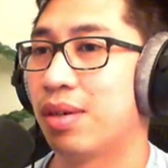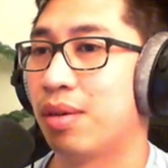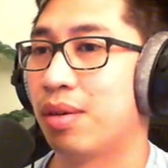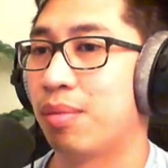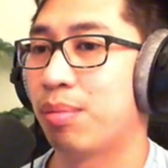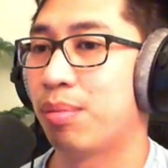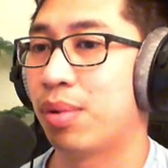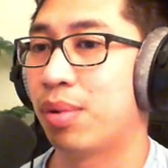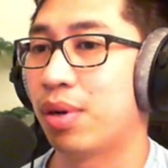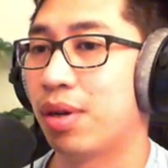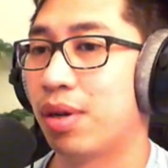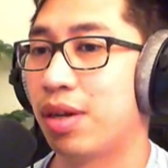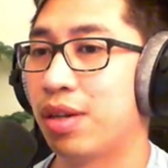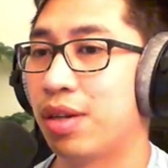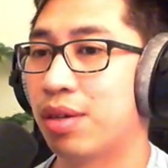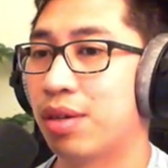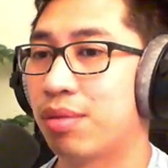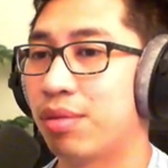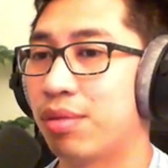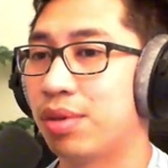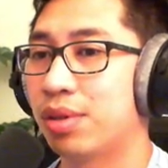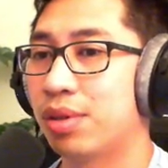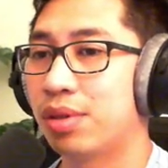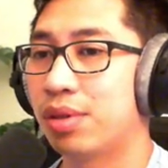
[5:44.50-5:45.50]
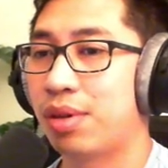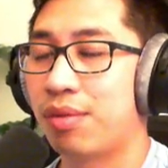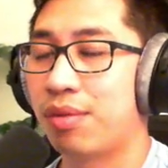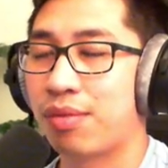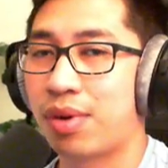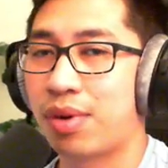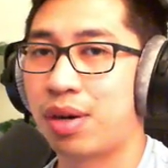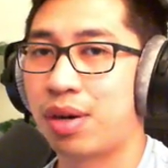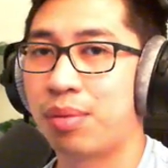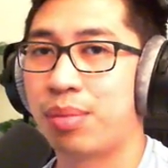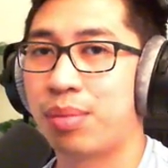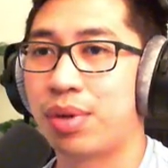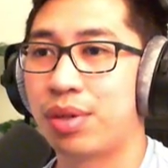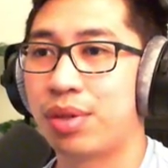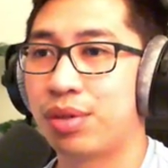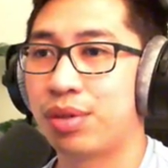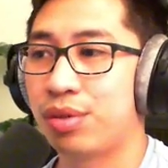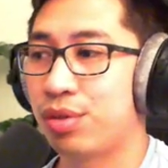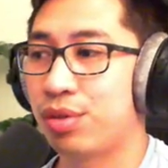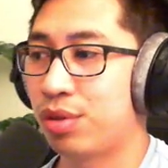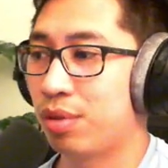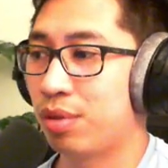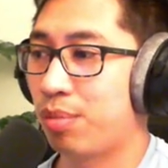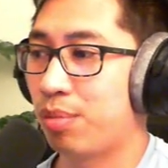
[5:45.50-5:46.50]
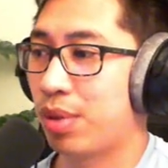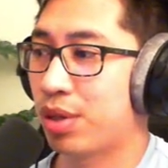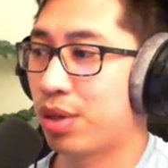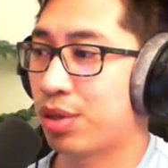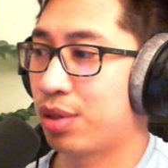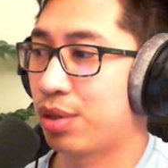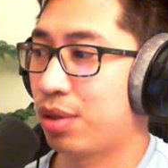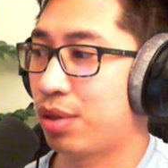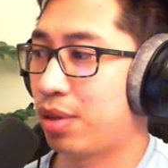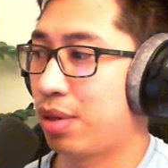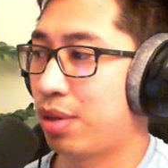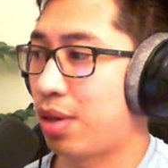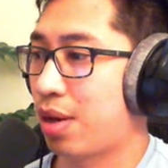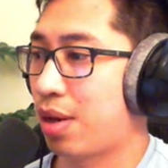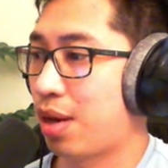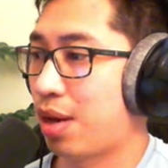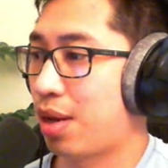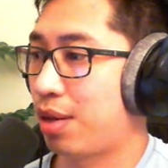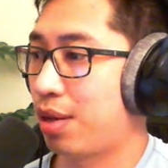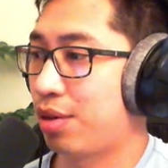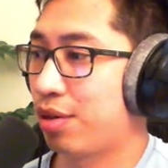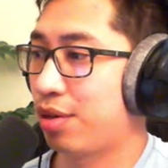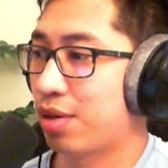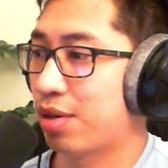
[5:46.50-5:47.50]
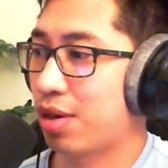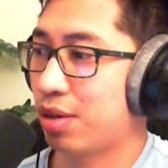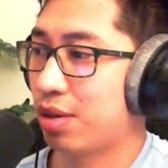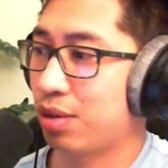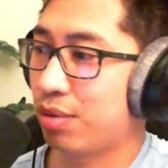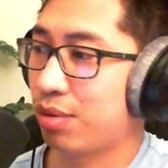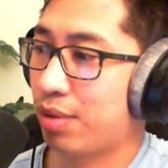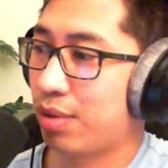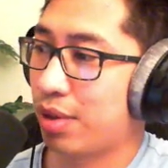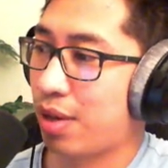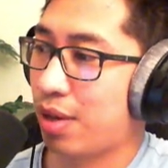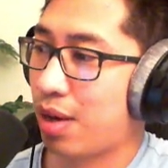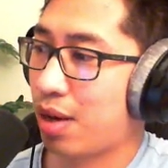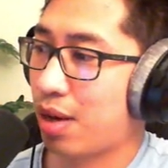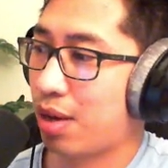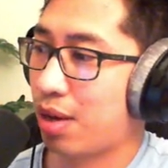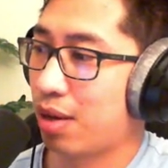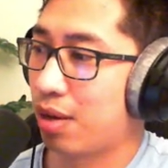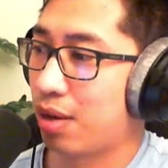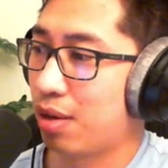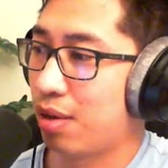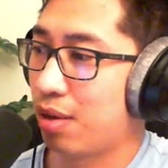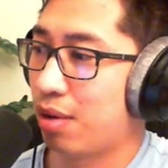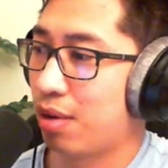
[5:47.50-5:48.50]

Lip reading: But in a real environment, you should make sure that you're not doing that.